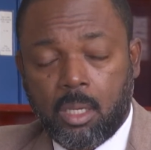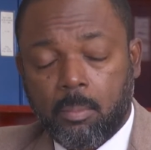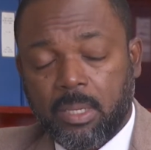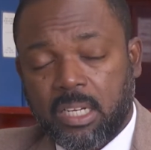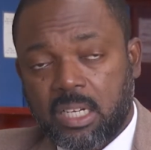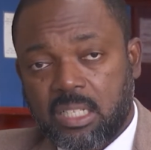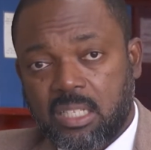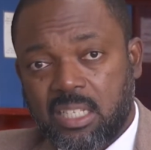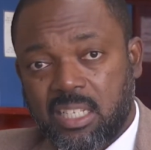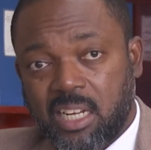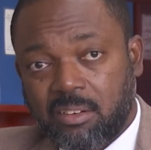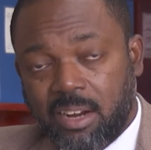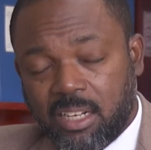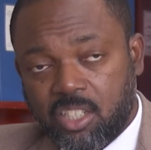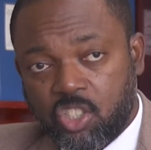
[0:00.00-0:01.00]
Because the
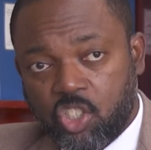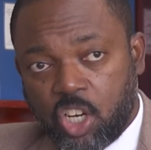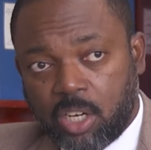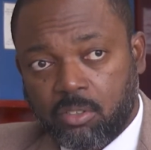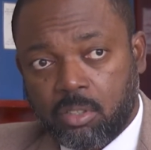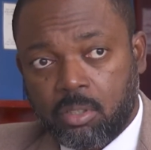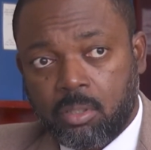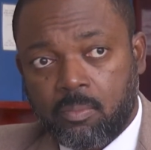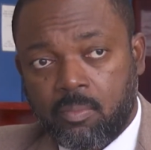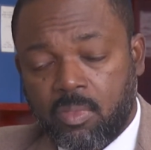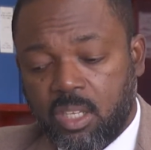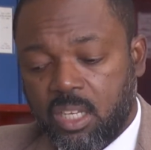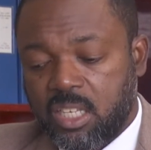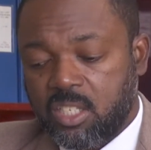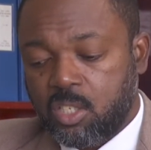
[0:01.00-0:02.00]
director general
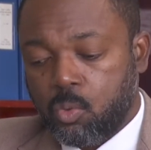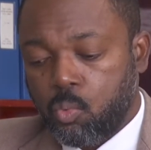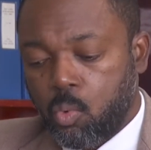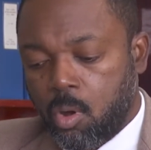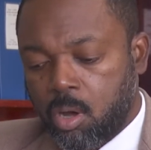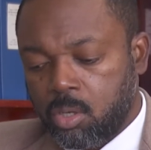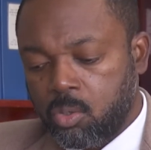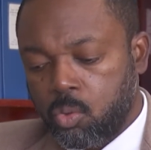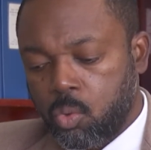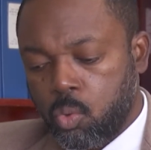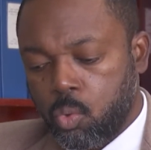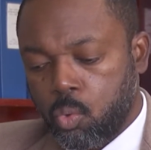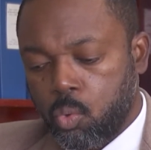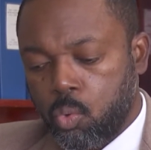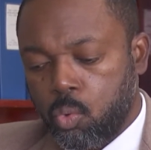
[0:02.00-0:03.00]
is the one
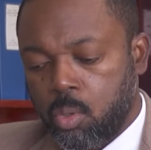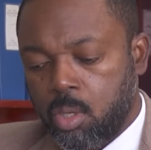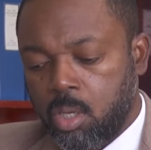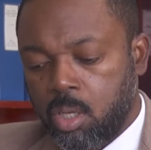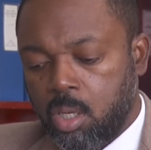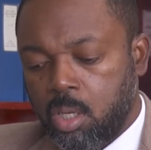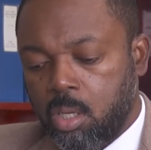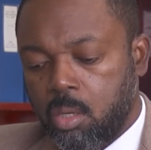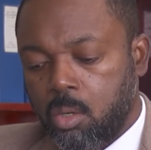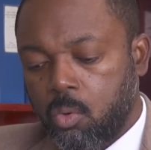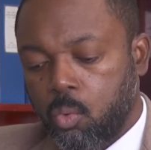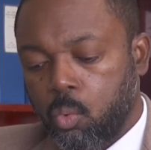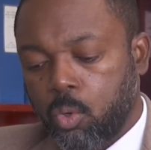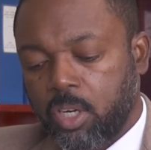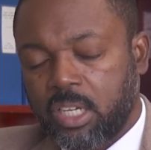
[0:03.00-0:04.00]
who,
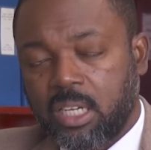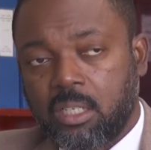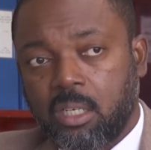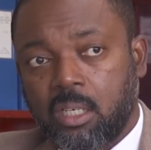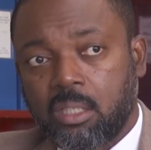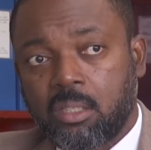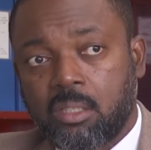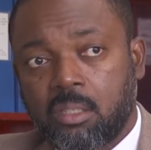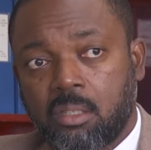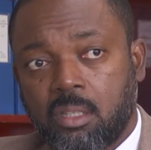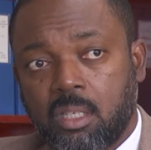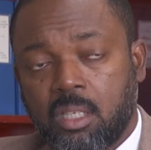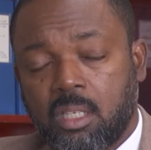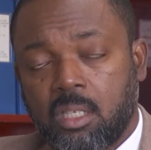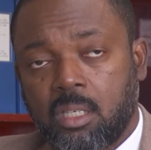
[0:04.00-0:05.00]
working under
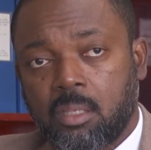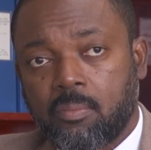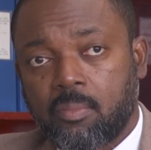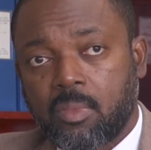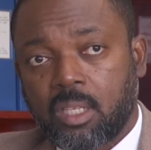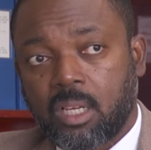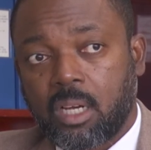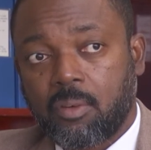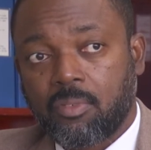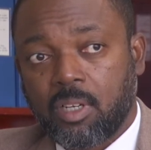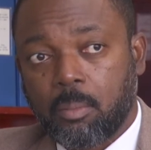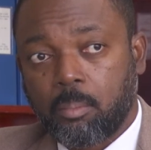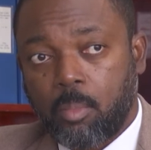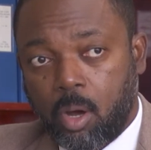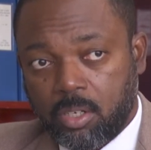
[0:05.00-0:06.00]
the
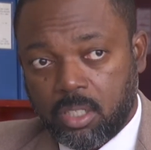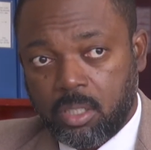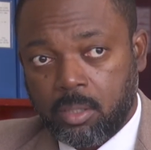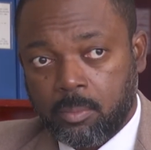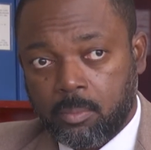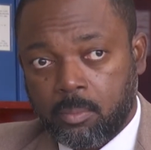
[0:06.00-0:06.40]
governing body,